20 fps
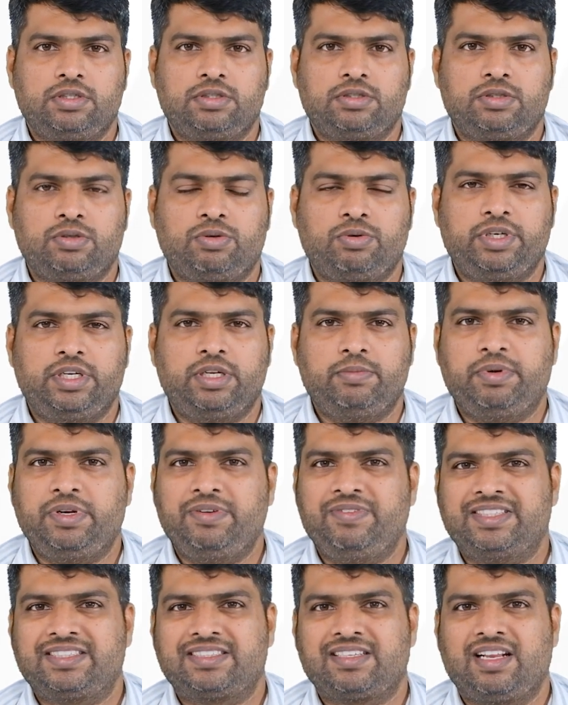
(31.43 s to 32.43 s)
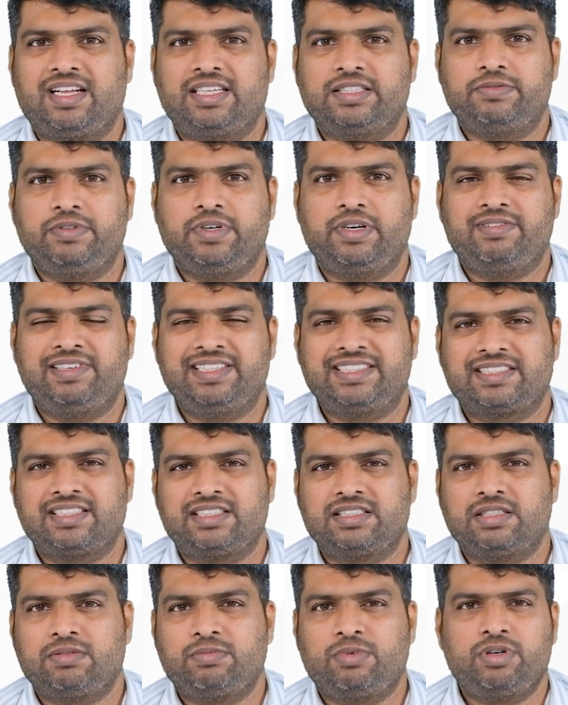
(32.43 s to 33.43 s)
So in the previous class we have
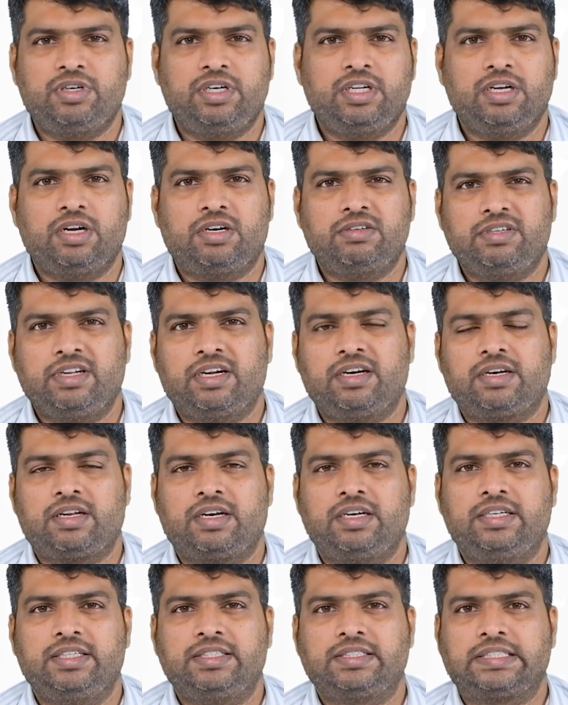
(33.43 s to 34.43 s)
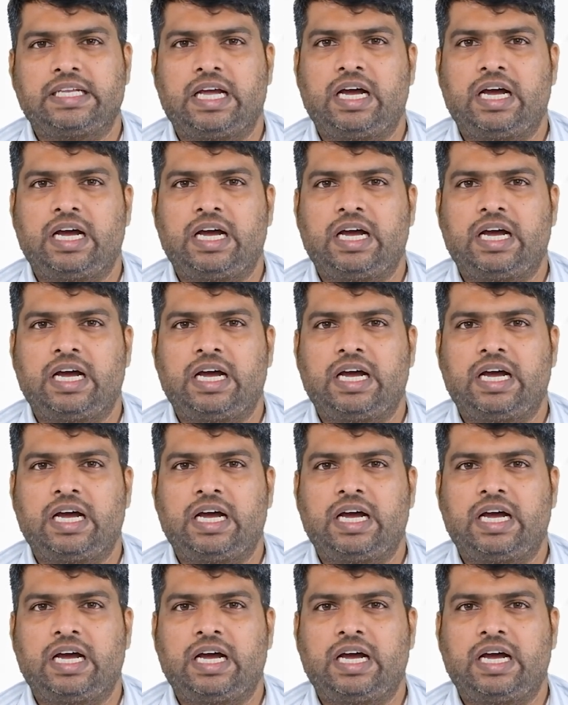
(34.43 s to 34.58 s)
discussed about the gouty arthritis,